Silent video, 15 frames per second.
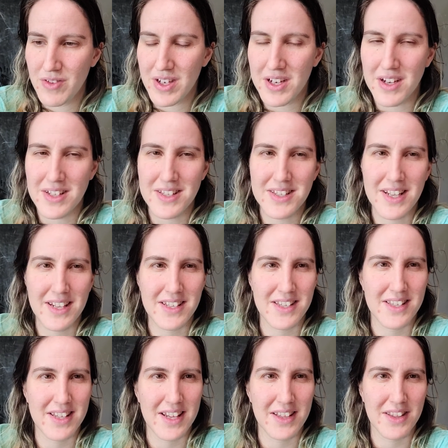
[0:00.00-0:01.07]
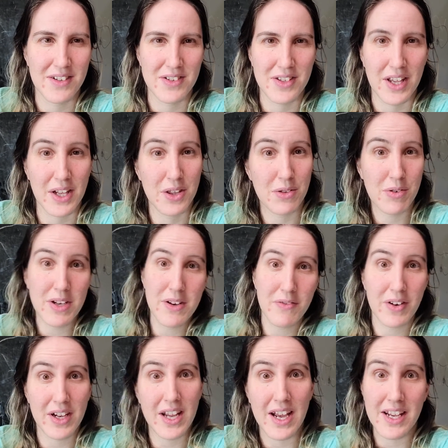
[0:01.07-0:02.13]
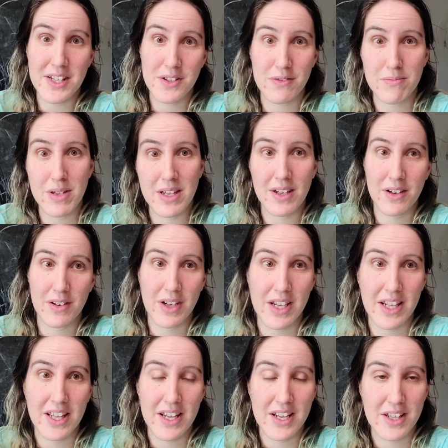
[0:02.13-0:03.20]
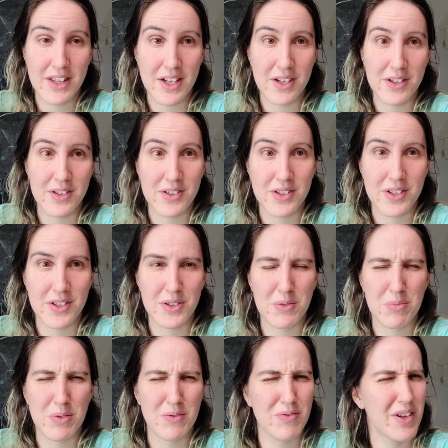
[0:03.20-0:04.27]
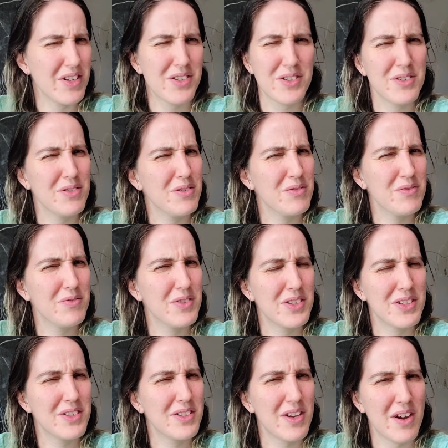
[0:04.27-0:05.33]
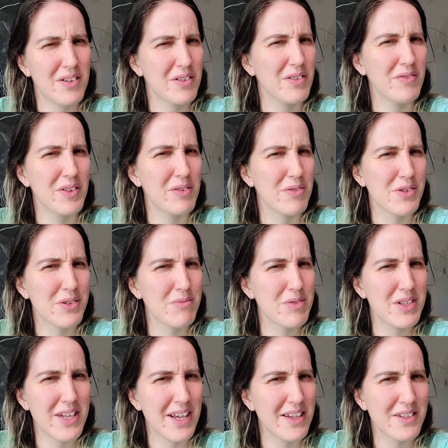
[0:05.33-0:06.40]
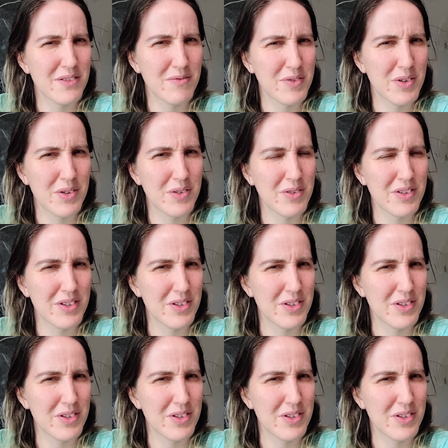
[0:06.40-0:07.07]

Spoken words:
VidCon says that there's like 3 different kinds of meet and greet. There's professional photography, where someone takes a photo.